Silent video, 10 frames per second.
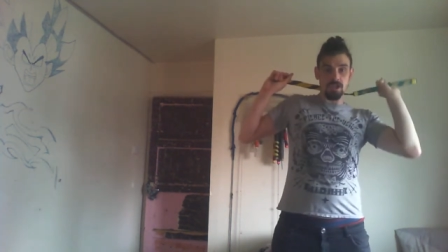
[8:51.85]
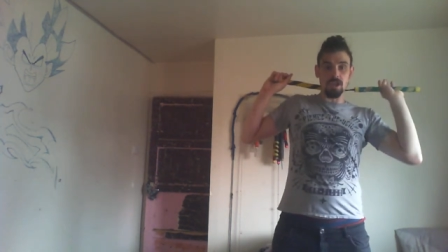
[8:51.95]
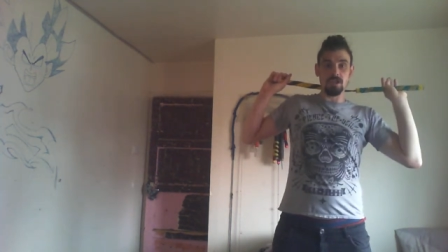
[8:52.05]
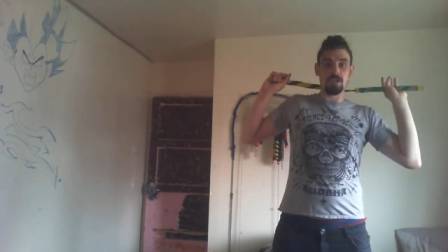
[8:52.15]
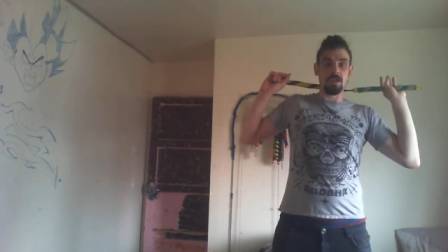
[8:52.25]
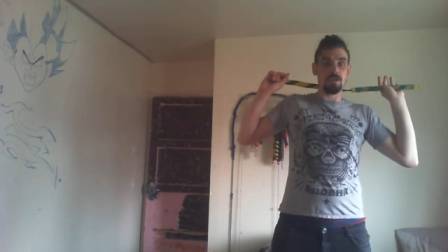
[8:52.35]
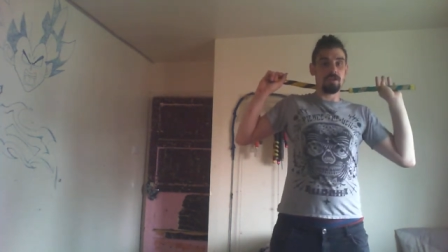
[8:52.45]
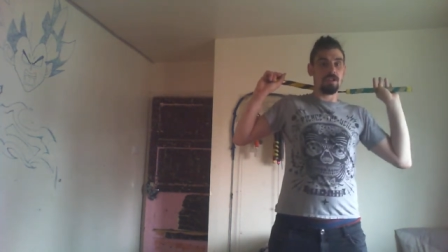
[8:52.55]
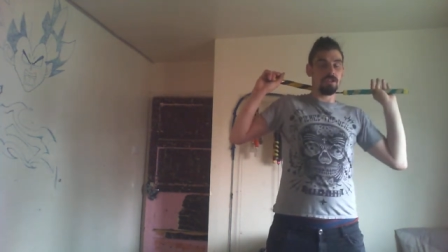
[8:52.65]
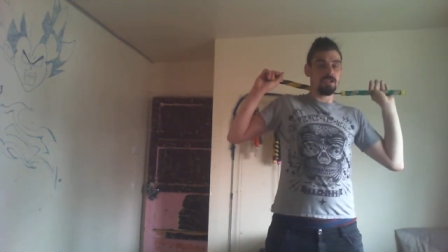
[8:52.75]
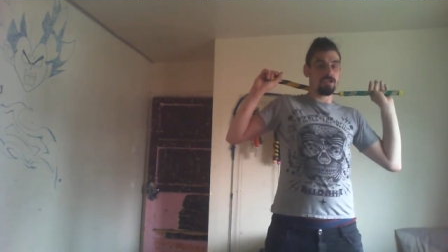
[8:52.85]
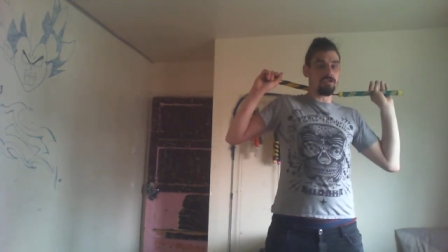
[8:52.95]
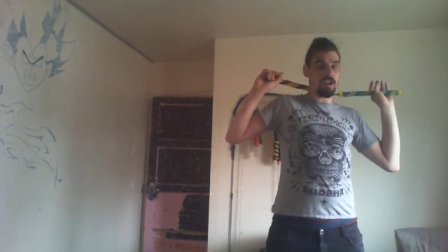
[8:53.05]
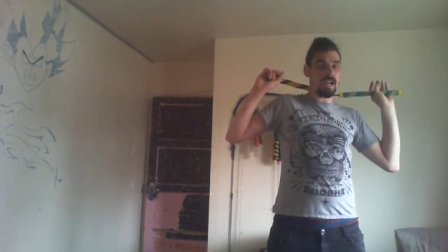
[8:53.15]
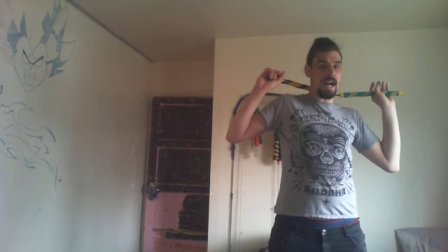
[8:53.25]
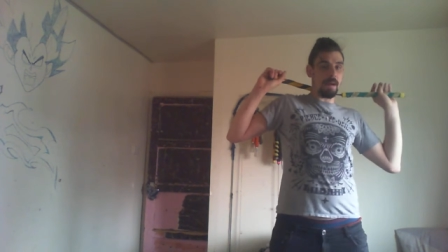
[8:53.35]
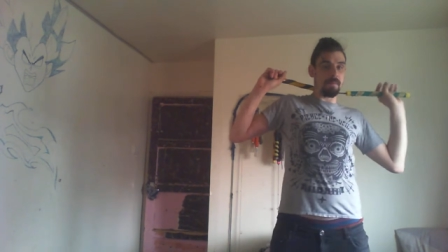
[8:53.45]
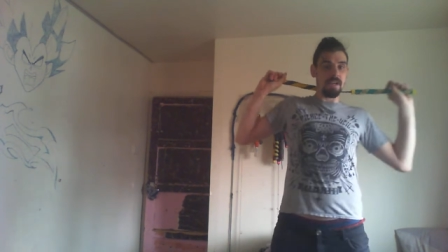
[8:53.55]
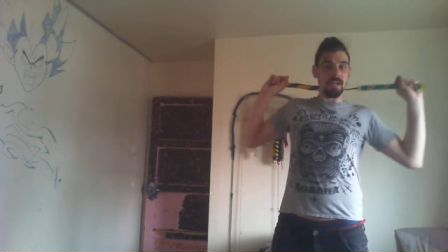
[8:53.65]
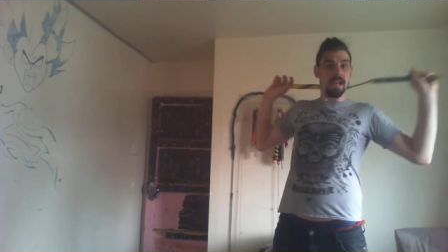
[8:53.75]
so, so, so there's a strike
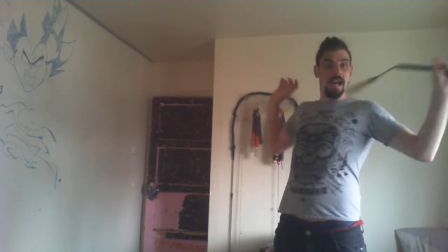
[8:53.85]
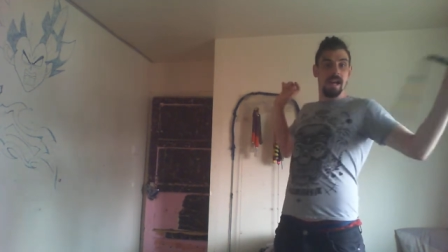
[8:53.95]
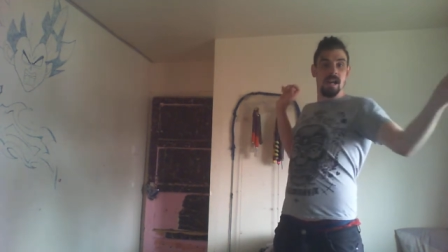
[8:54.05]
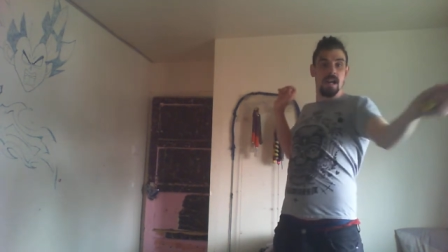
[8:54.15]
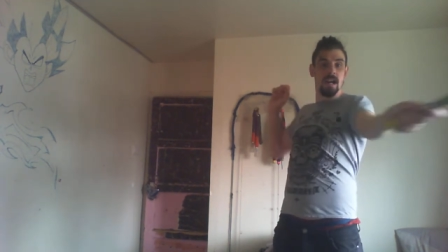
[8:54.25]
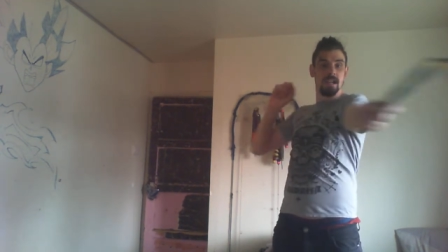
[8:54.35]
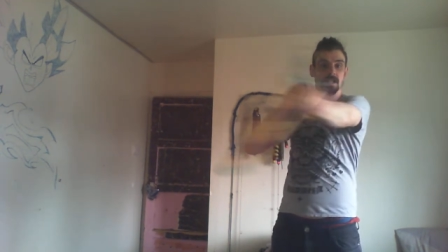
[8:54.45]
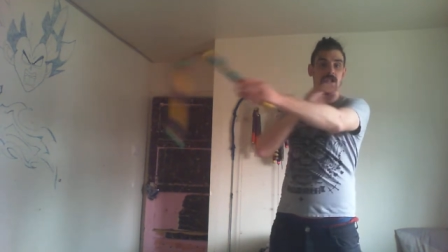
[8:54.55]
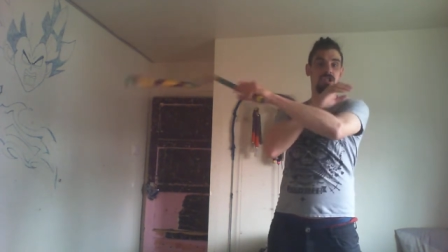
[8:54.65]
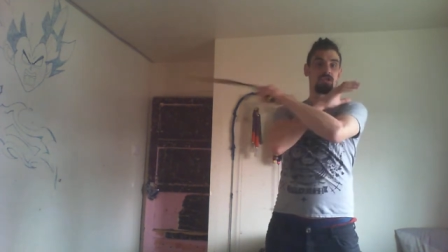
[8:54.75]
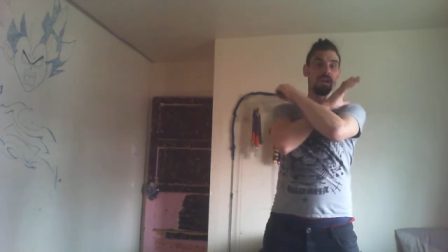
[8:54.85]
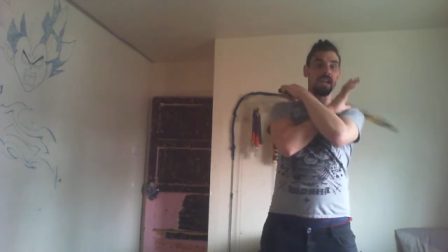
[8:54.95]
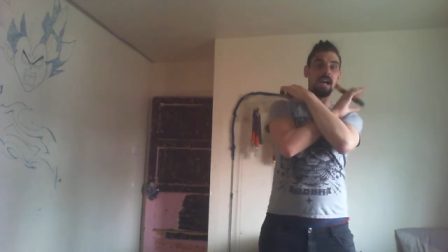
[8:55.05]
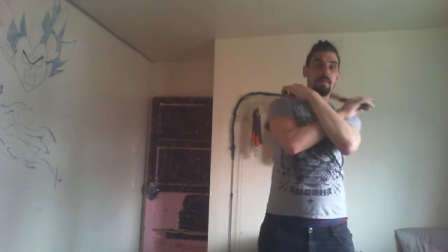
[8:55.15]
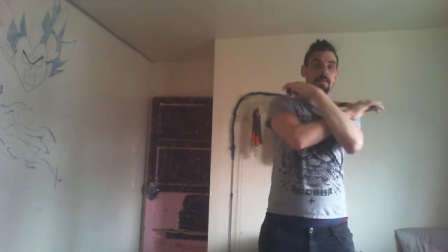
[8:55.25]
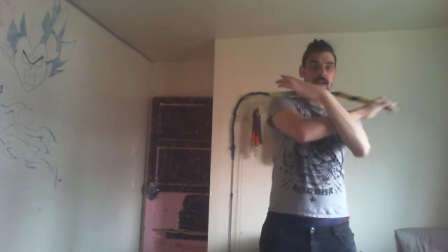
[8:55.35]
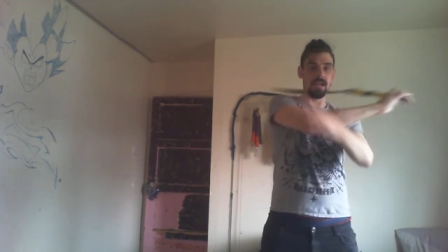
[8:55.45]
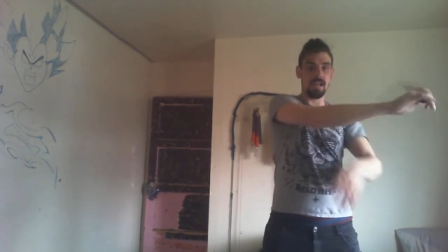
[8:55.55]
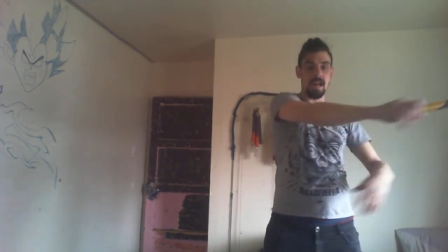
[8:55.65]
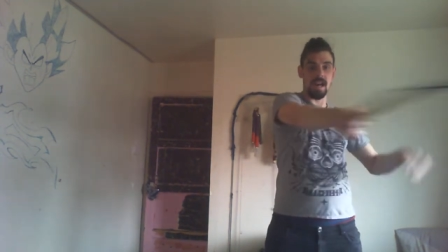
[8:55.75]
happening there, and there's a strike
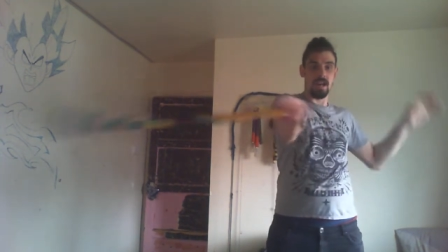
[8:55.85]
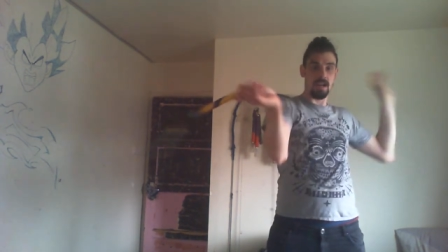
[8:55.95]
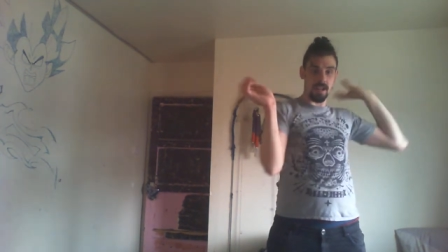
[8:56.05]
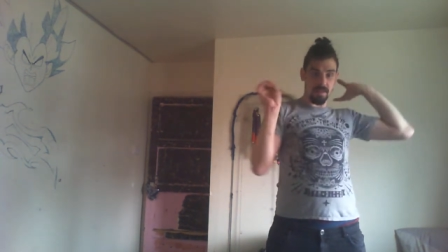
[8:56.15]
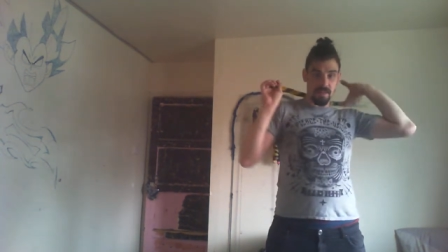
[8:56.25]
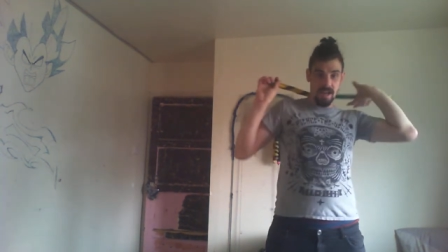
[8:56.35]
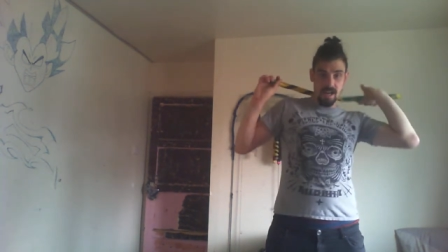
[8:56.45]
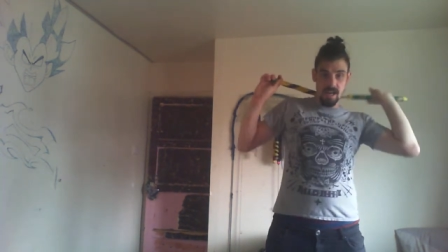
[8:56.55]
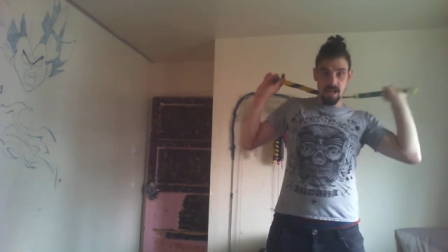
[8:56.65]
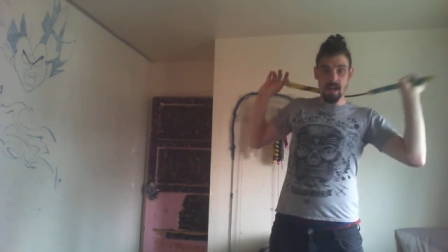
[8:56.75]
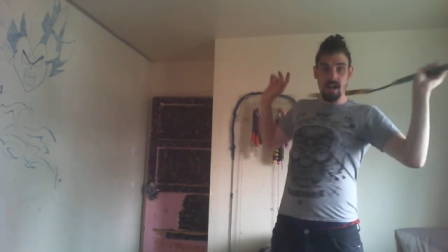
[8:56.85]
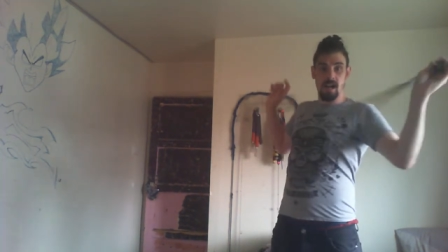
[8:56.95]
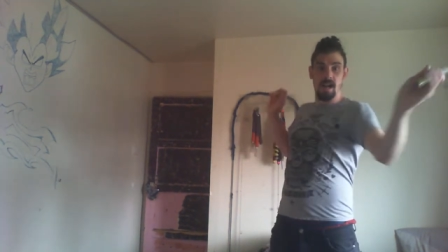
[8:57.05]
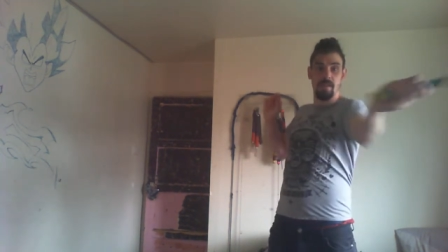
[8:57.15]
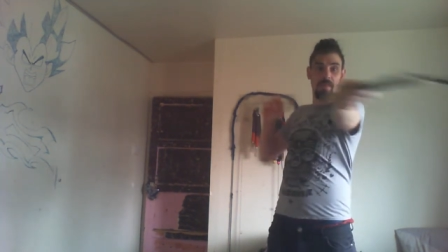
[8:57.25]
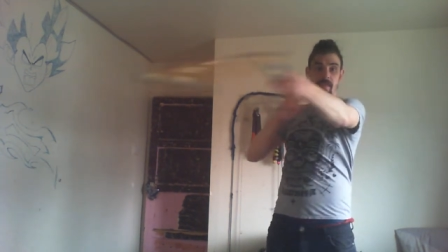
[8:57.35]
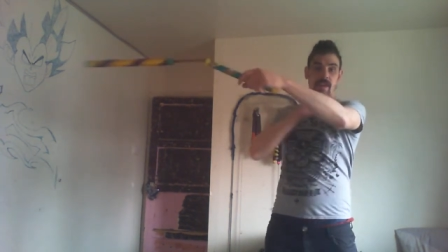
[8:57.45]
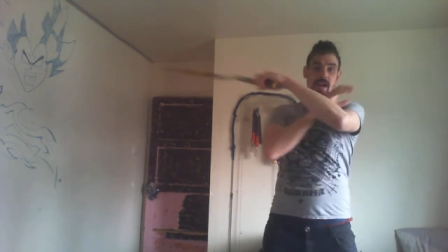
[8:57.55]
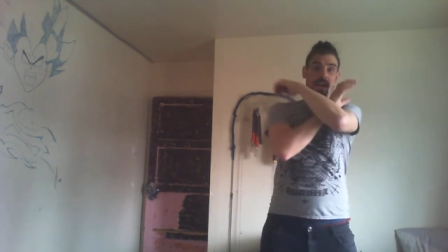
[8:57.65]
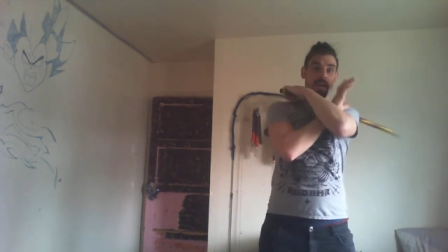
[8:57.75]
happening there, and there, and
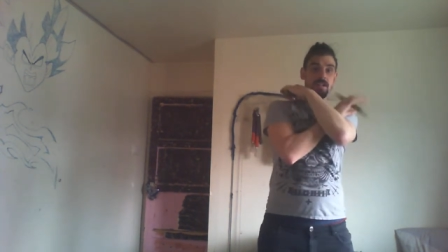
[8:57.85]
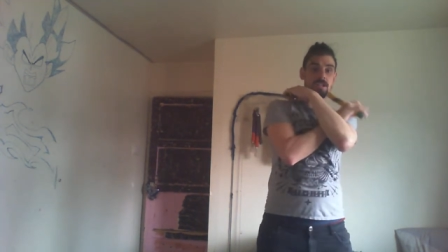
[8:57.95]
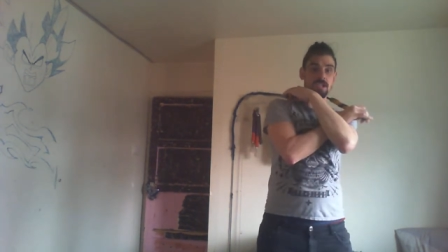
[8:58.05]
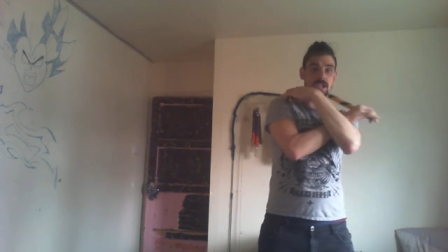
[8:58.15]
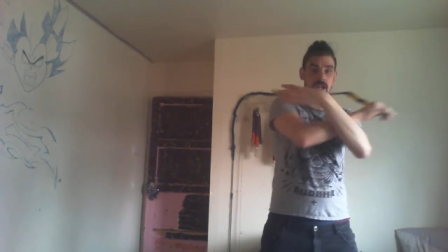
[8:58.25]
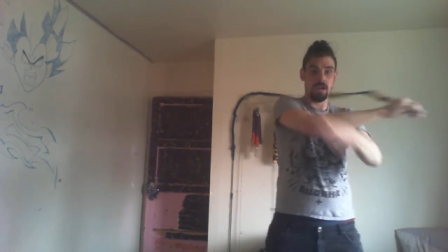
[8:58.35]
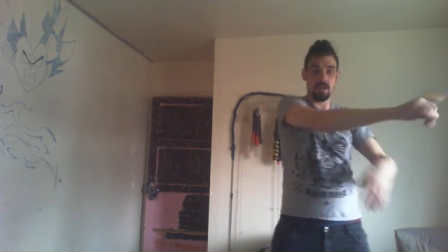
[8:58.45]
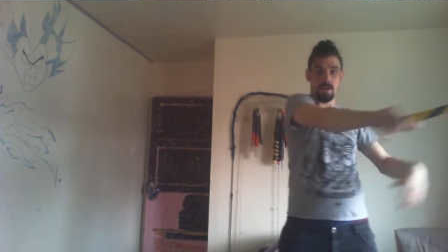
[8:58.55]
there. Do you see?